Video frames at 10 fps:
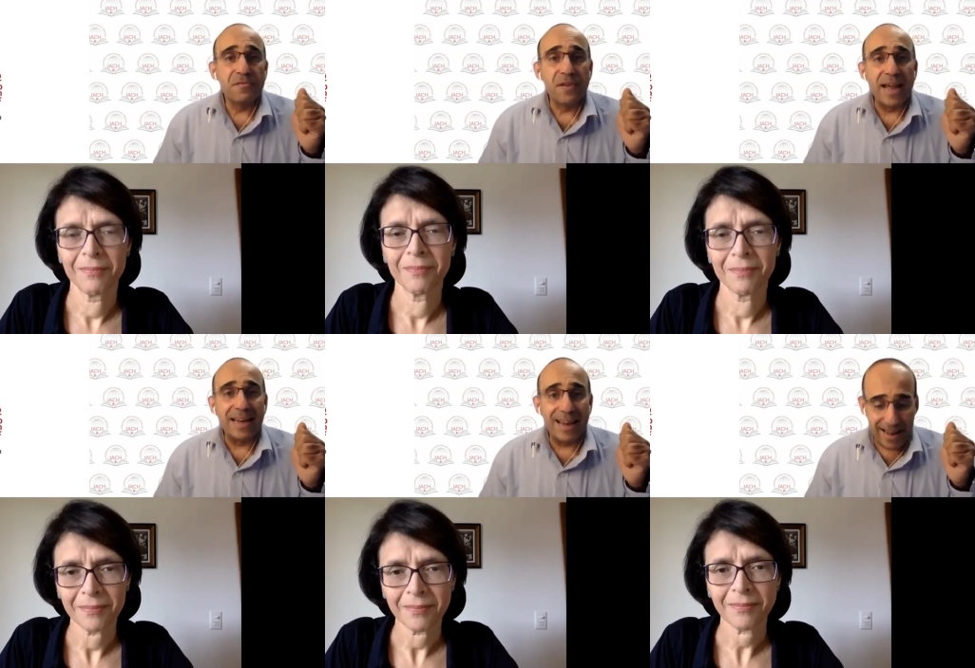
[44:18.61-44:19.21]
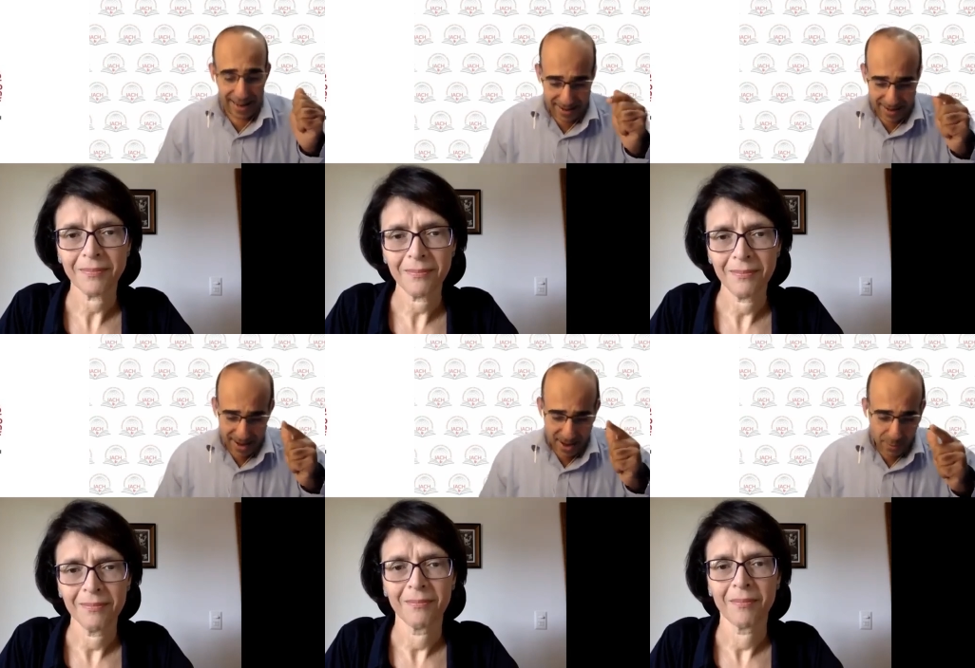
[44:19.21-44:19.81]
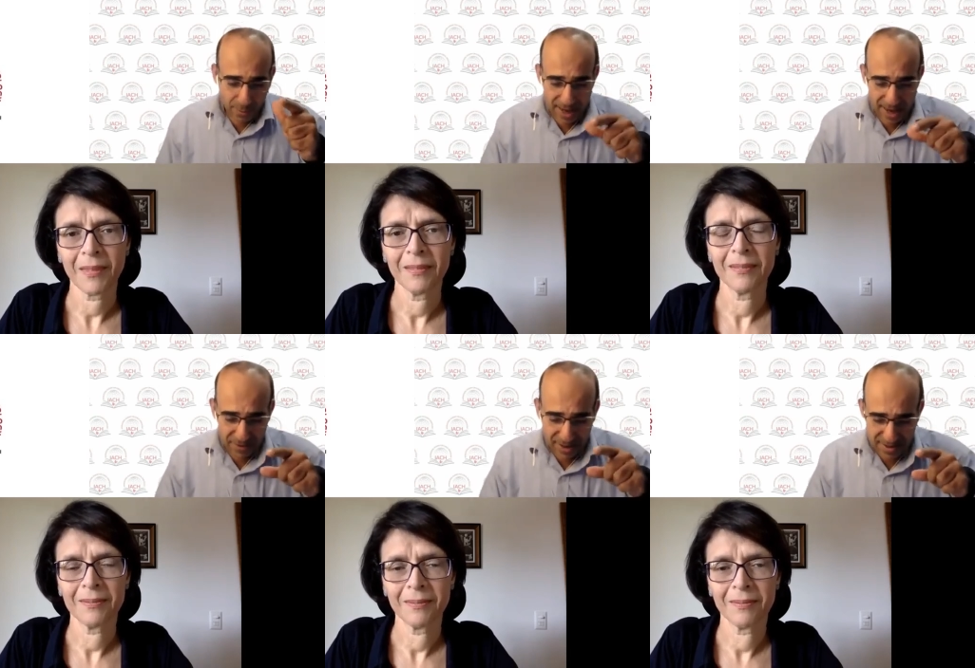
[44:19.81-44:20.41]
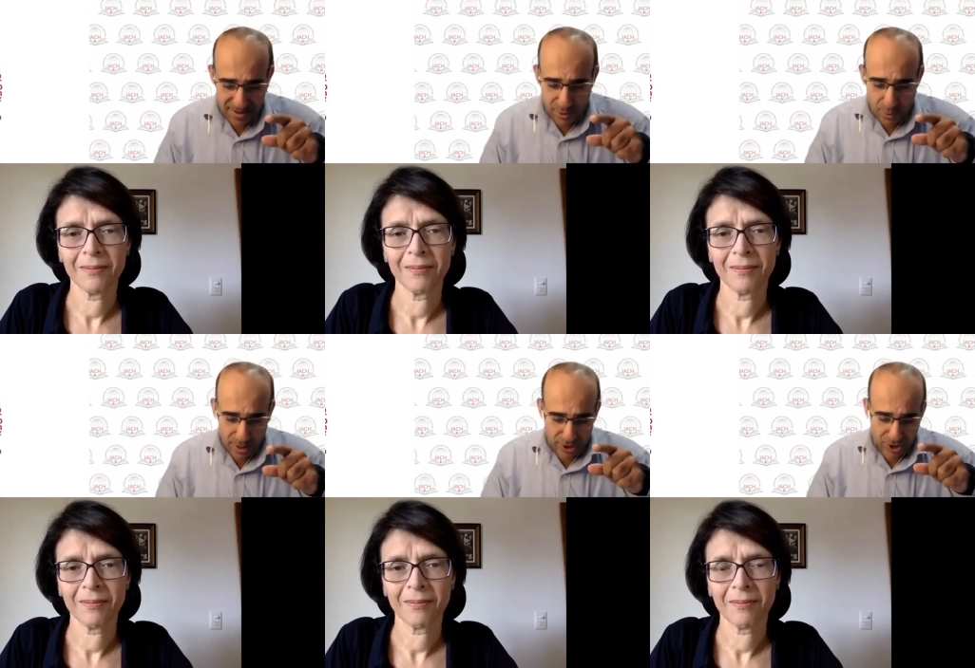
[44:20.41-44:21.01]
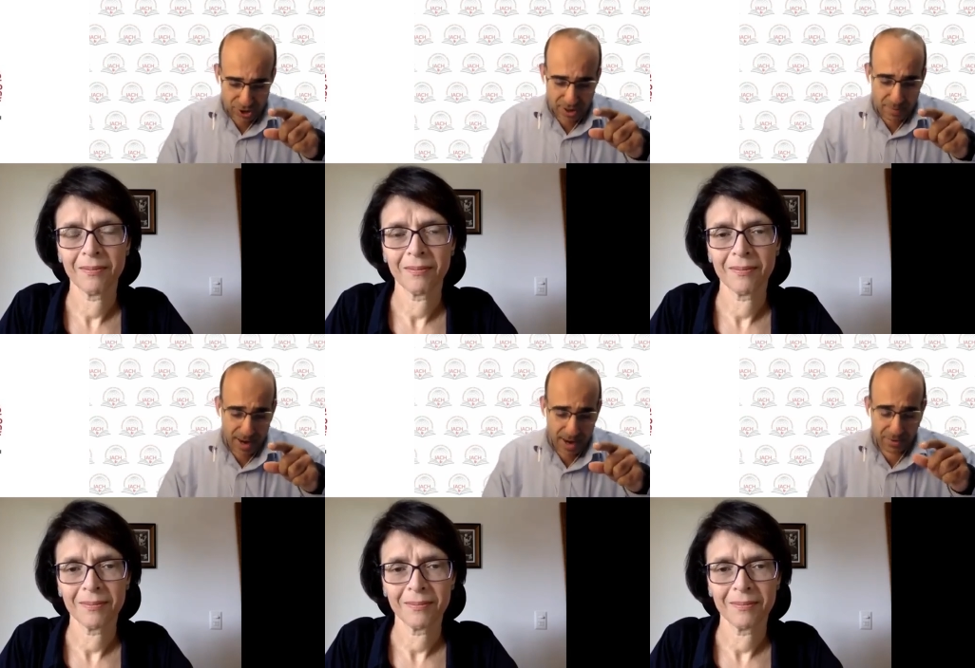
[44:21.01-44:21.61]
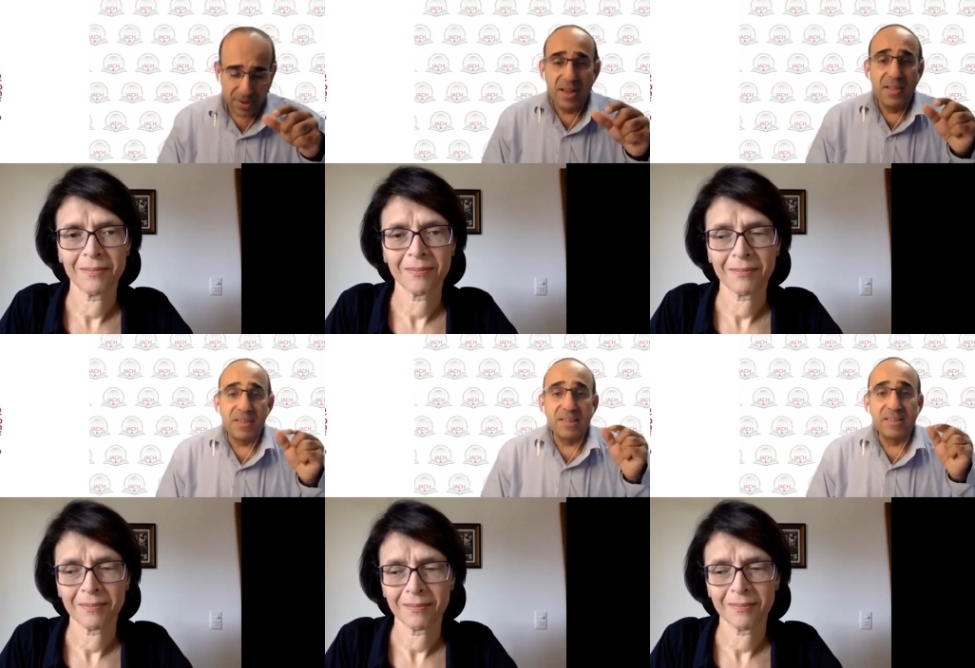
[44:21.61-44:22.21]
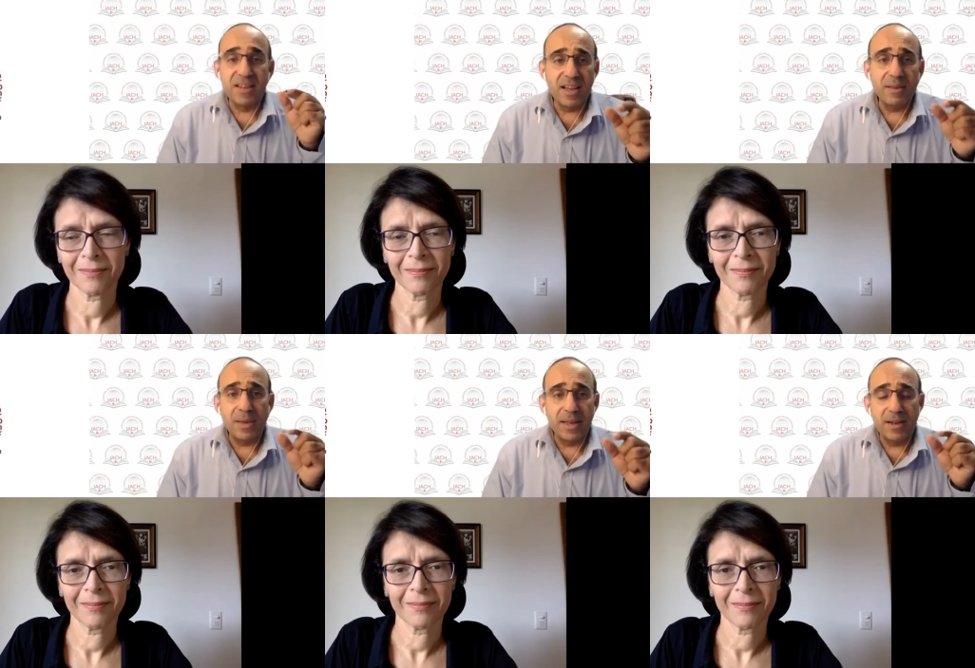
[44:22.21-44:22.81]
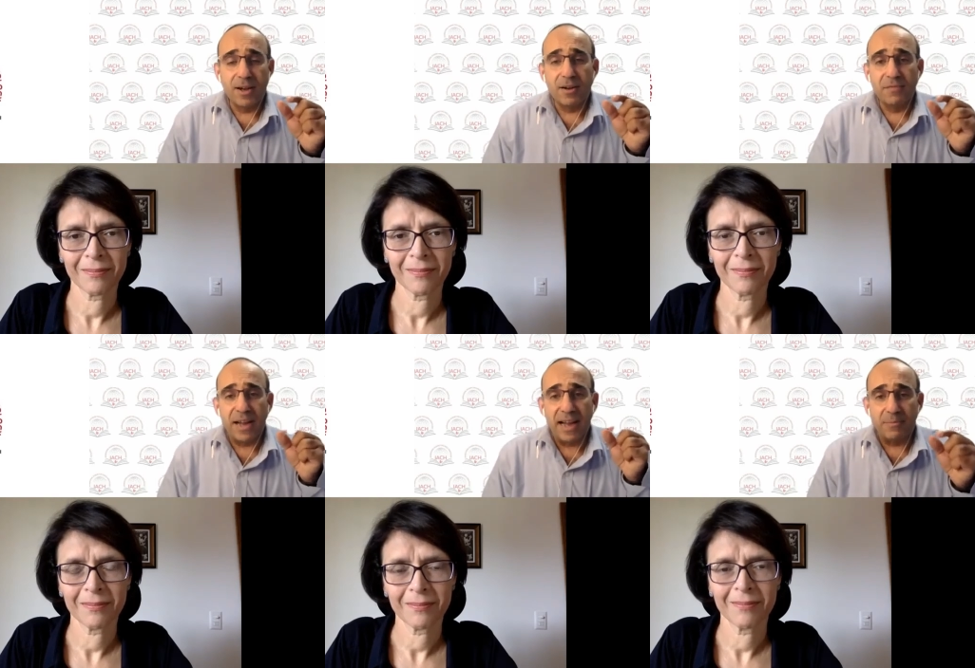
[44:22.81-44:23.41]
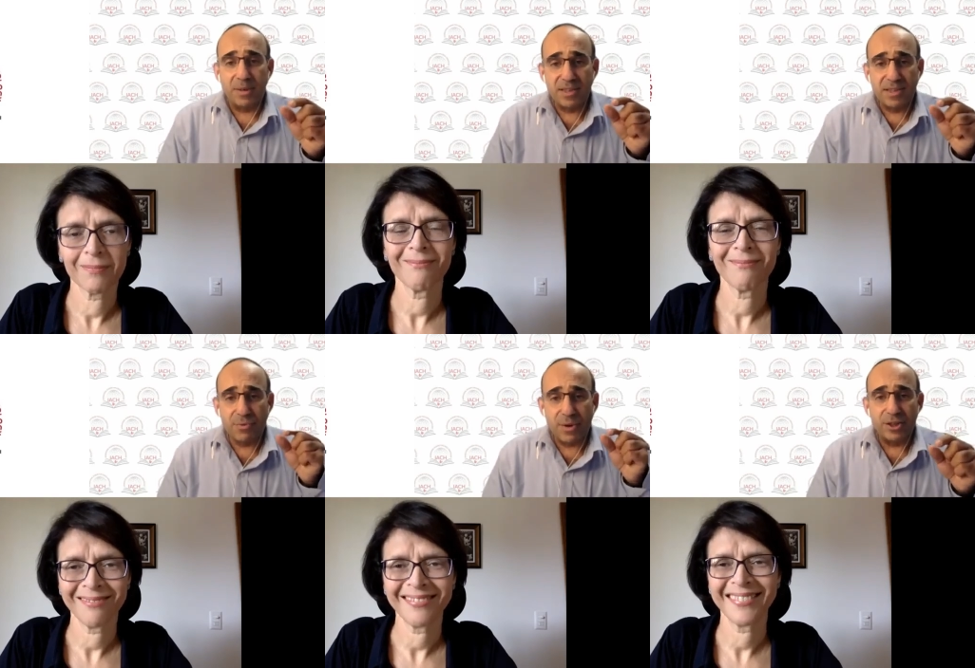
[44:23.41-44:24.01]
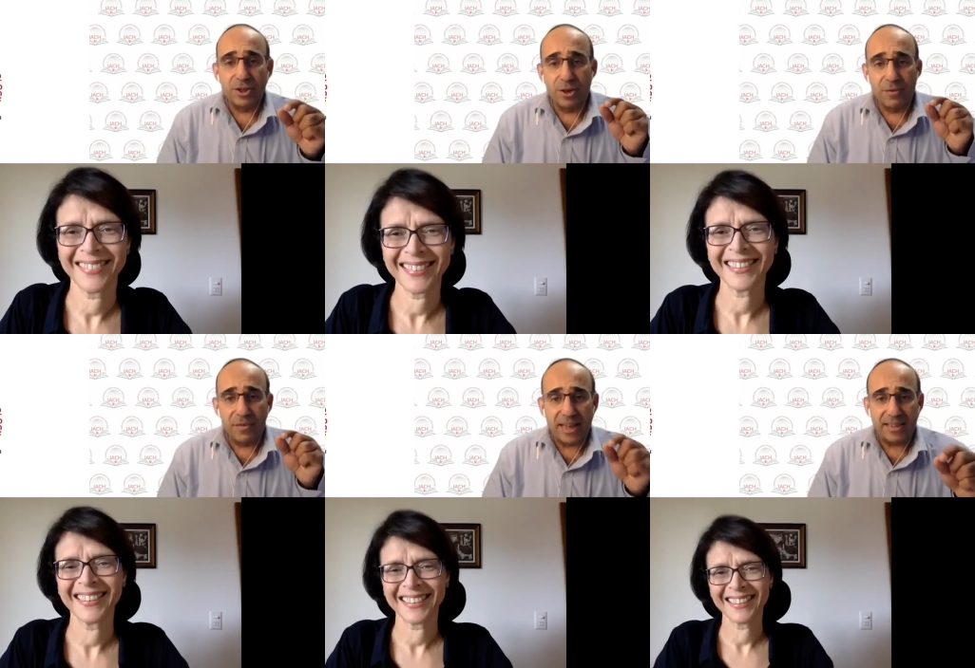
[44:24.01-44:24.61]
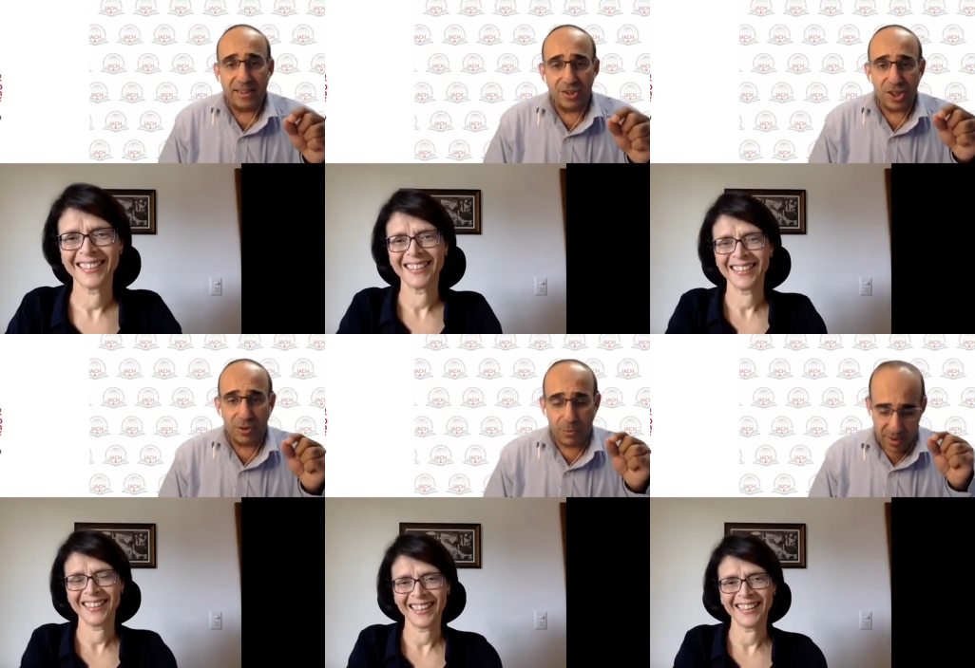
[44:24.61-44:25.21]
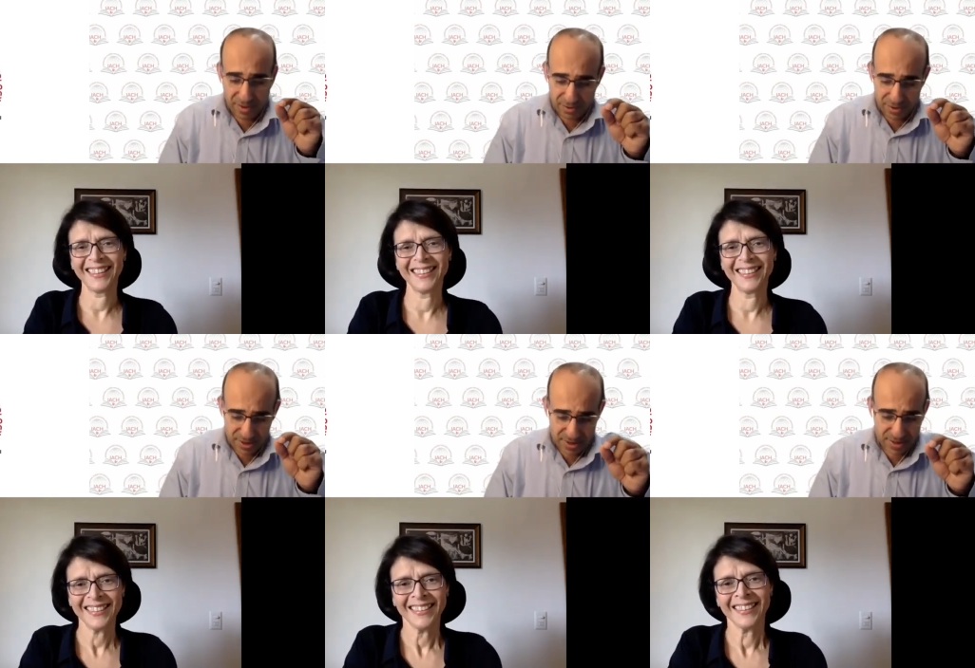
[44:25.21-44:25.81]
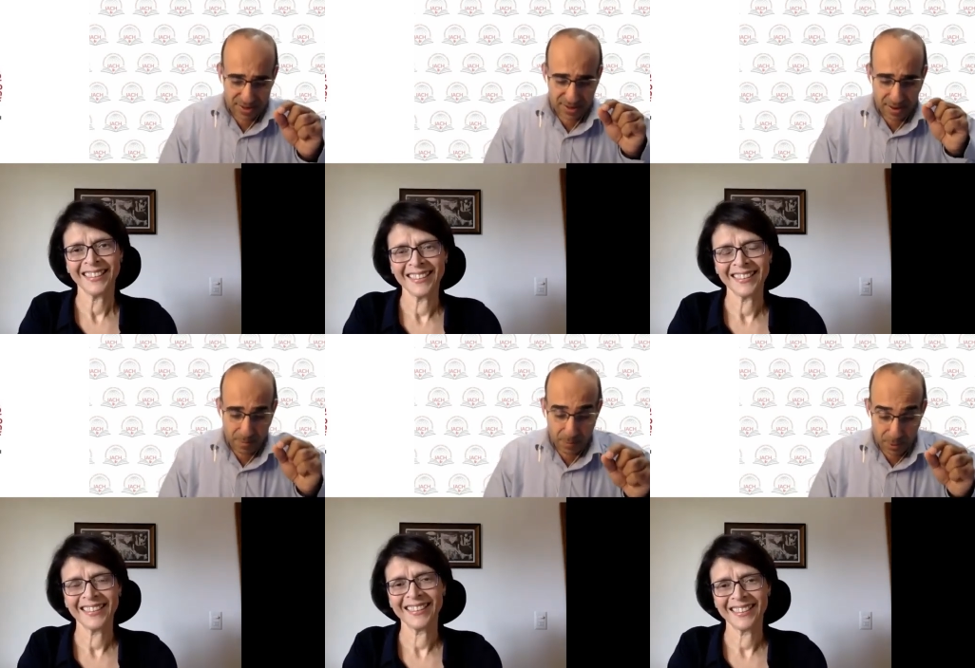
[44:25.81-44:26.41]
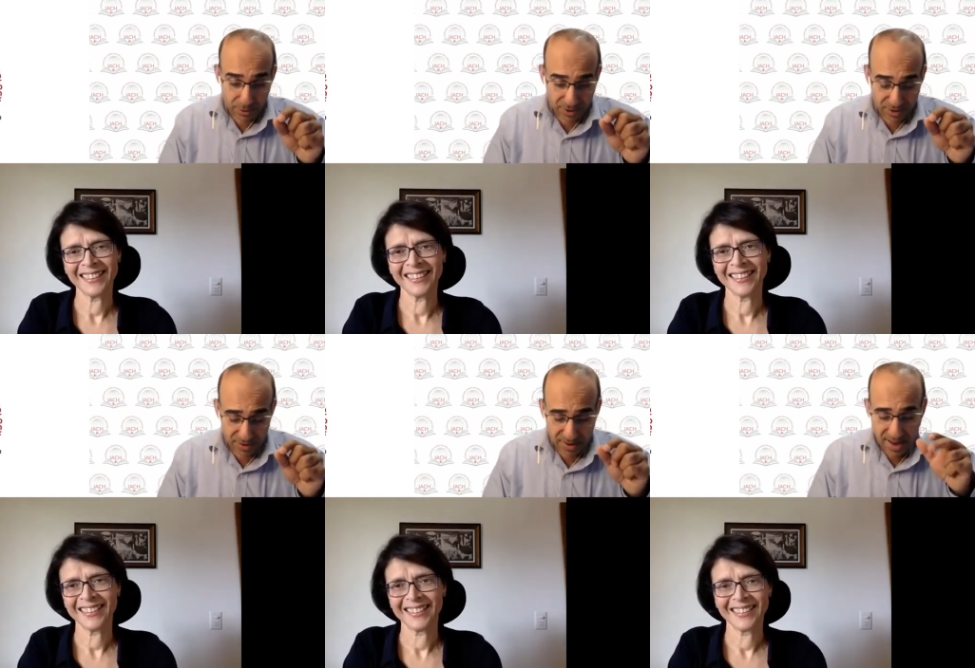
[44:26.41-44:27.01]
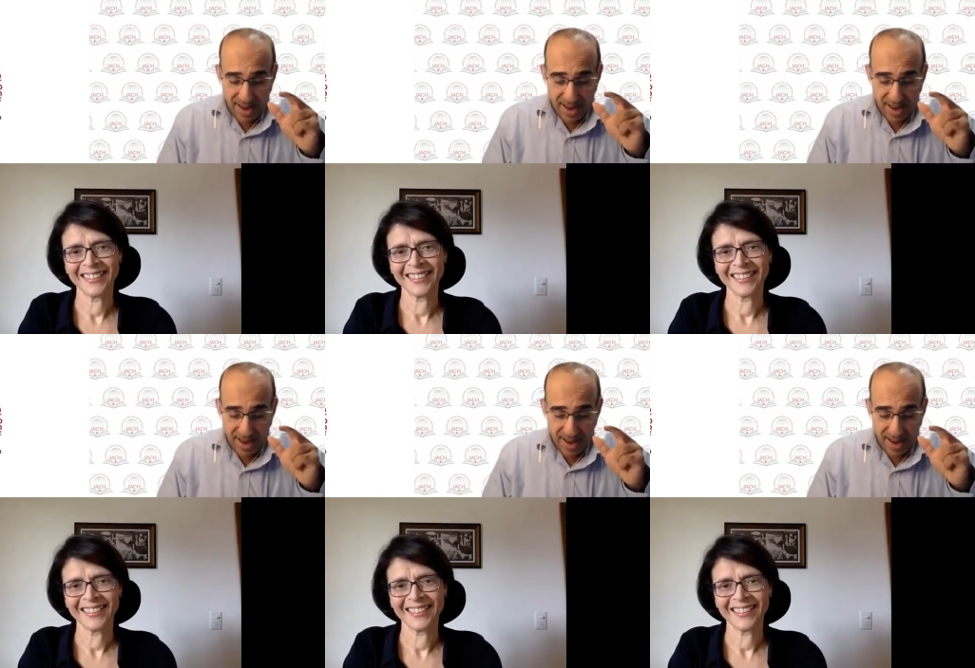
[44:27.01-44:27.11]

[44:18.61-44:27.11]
Speaker 1: Fan Lin. We have another question about the timing of administration of ATG, whether this is important.